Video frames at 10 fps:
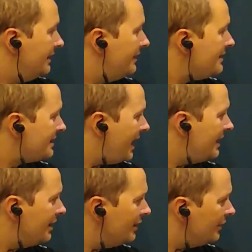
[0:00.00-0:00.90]
this guy
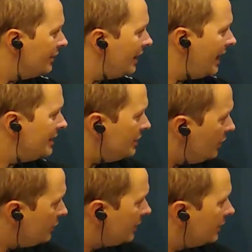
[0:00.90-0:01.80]
here, I
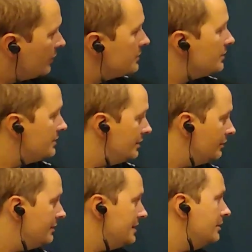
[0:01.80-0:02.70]
know that goes to
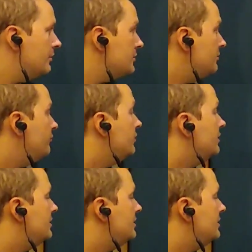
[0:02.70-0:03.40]
0 and goes to infinity.